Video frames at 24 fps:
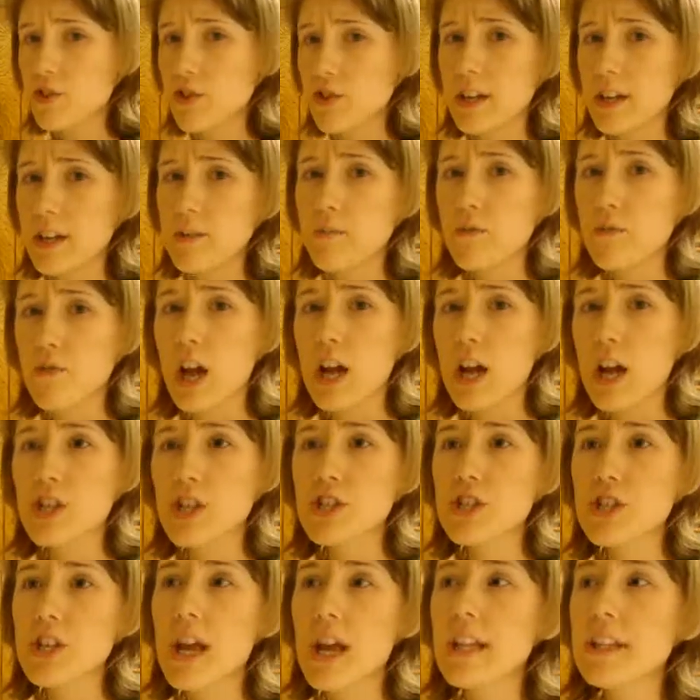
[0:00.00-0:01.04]
to grind them
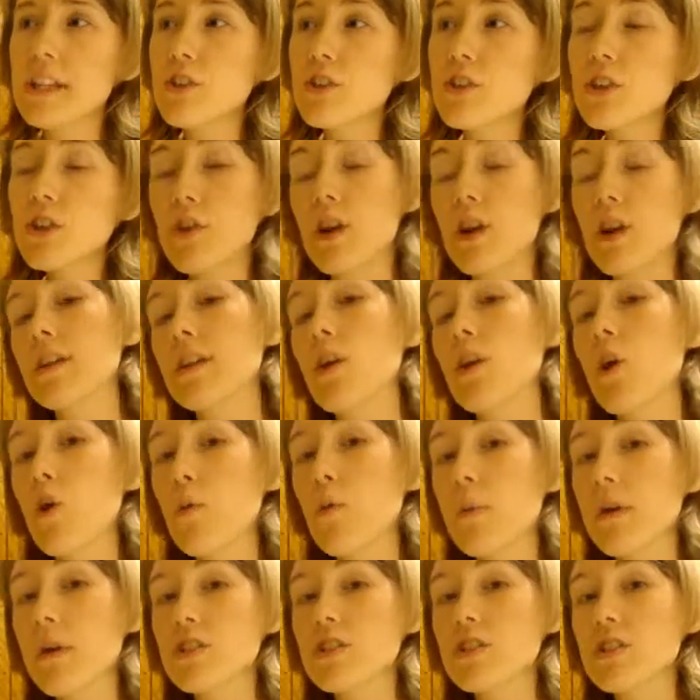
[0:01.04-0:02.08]
fresh, and you can grind a whole
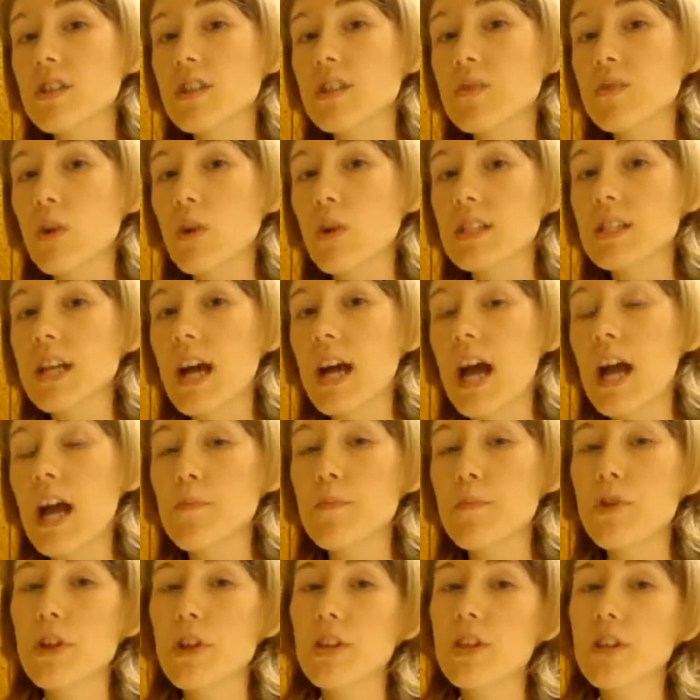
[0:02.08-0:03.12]
bunch at one
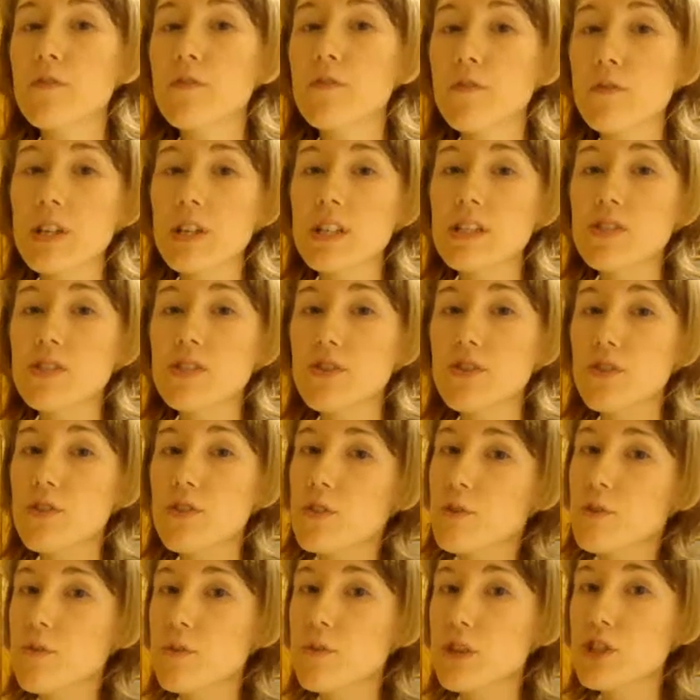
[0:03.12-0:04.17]
time, put it in the freezer or
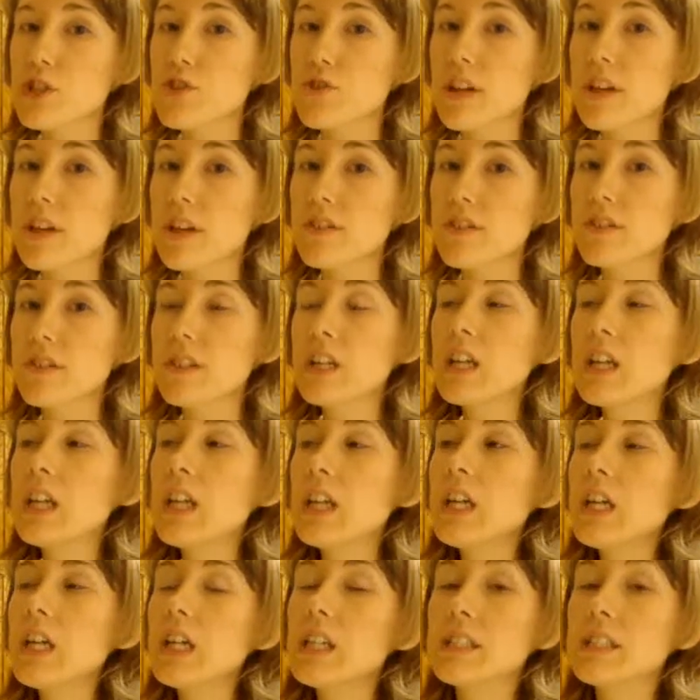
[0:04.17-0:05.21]
the refrigerator,
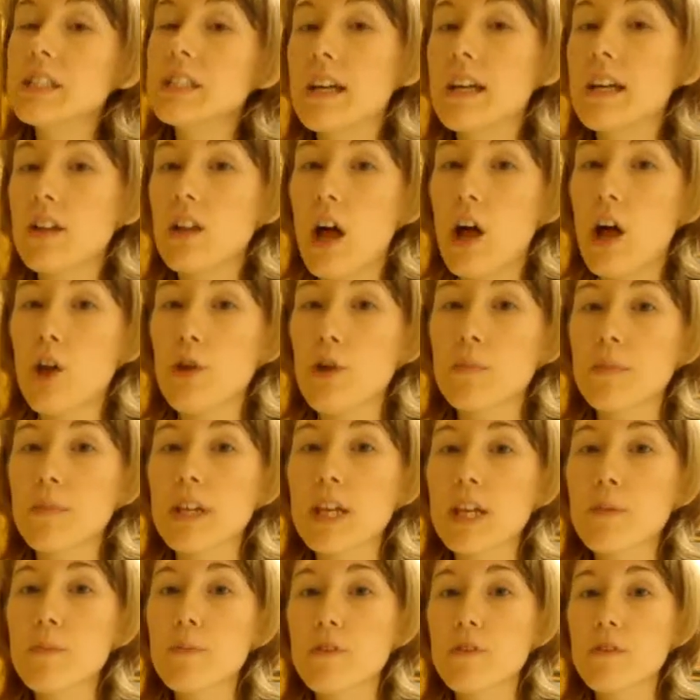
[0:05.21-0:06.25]
and that'll help
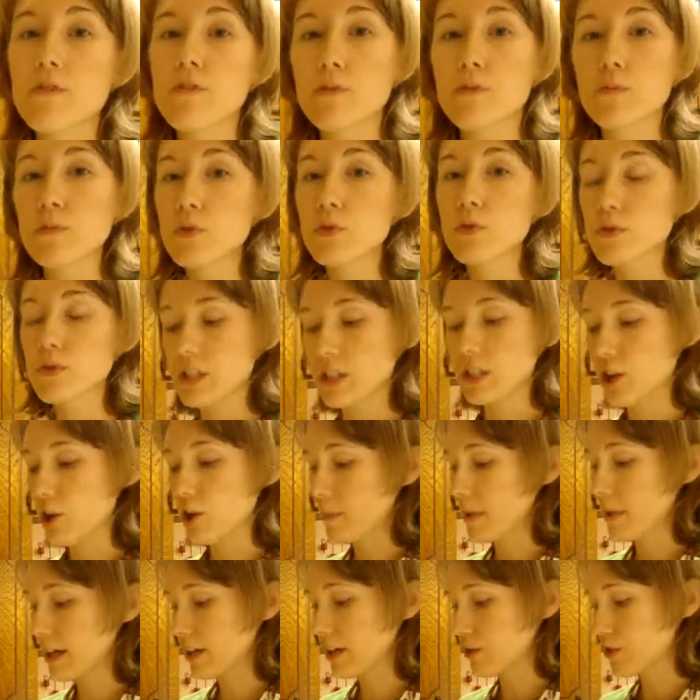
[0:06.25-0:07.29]
keep it from losing
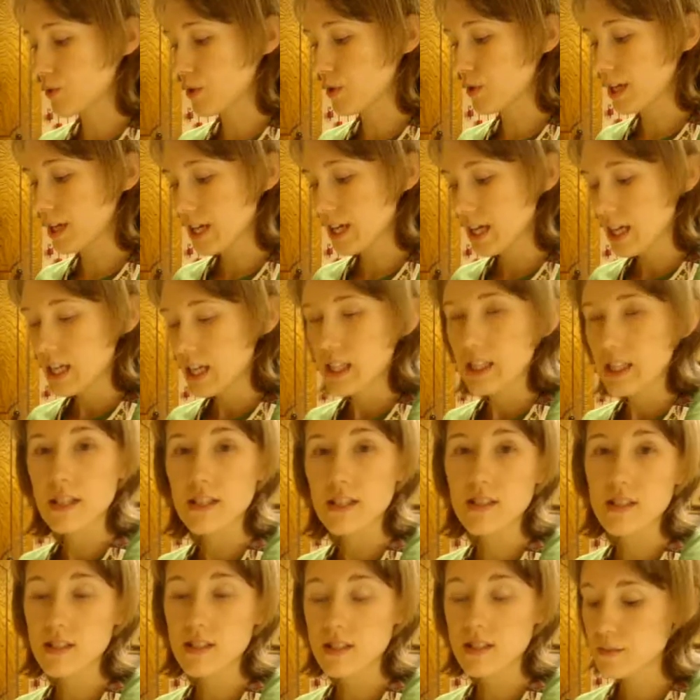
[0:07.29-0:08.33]
omega-3.
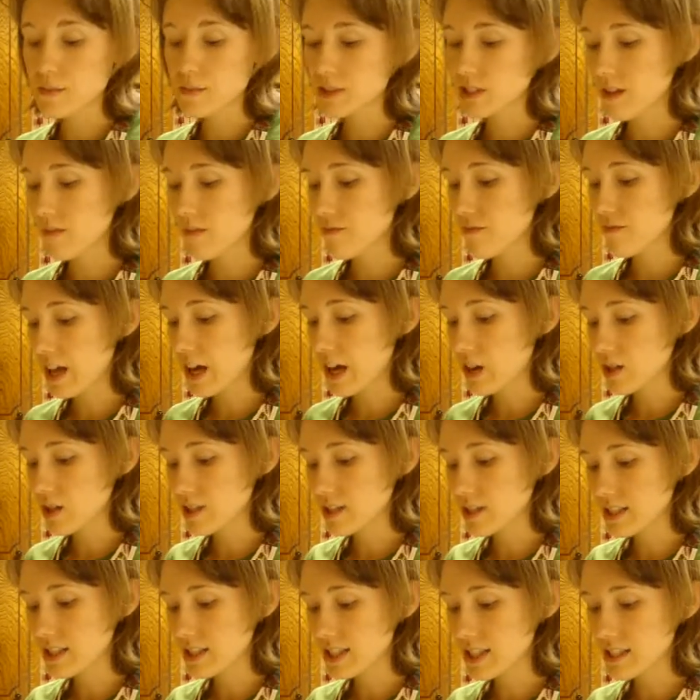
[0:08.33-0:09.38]
This is some sunflower
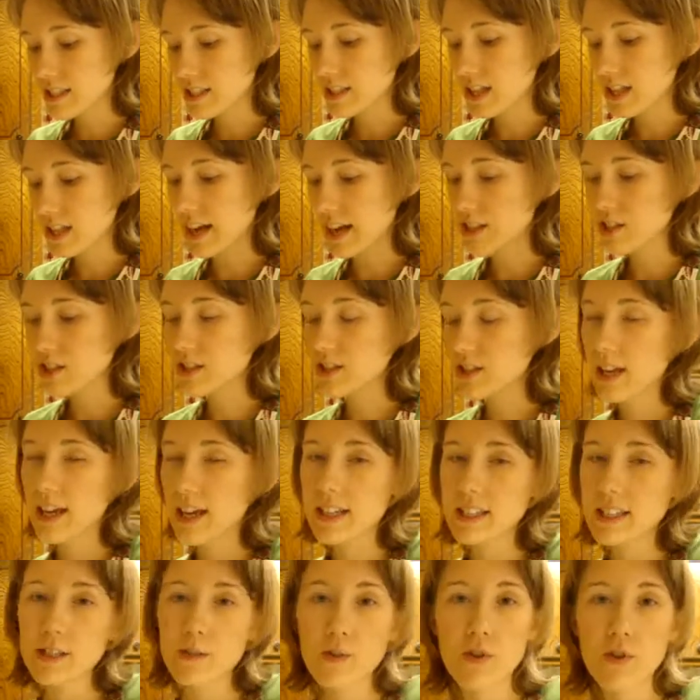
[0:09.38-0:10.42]
seeds. I just
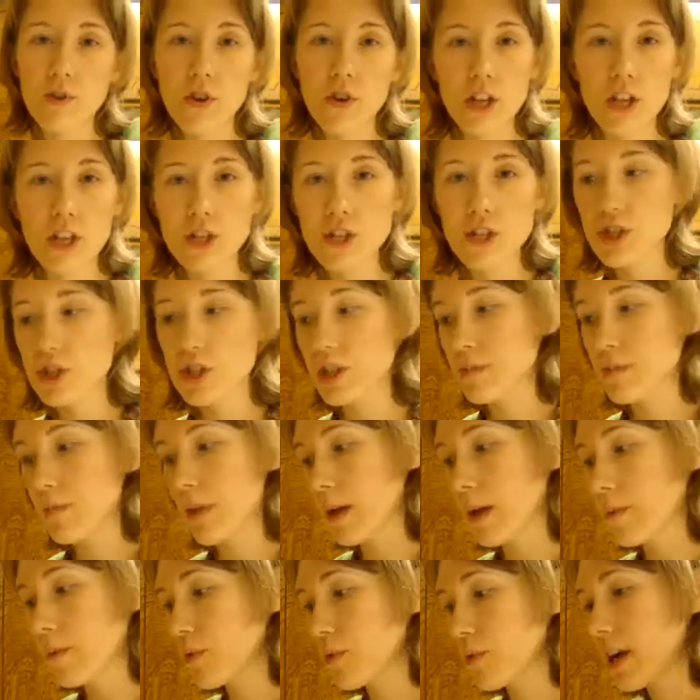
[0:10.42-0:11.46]
like some crunch in
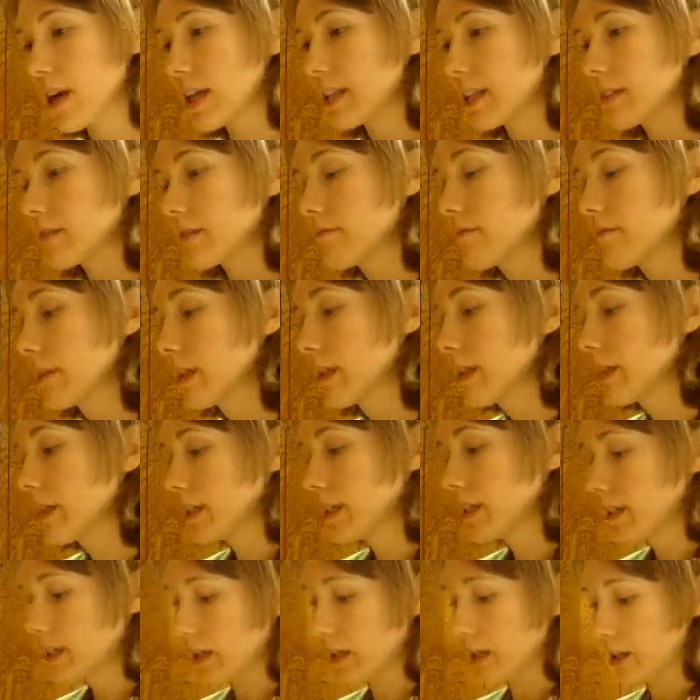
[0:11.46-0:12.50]
my bread.
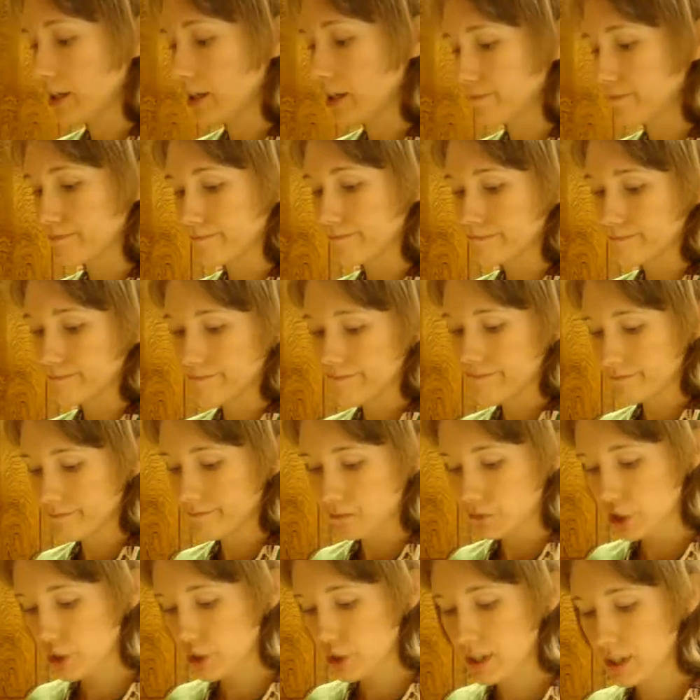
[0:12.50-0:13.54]

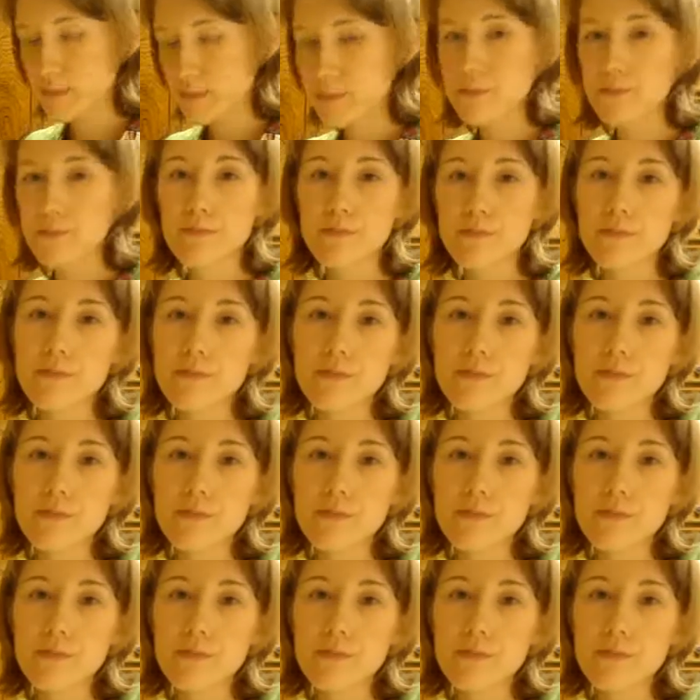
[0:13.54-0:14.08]
You can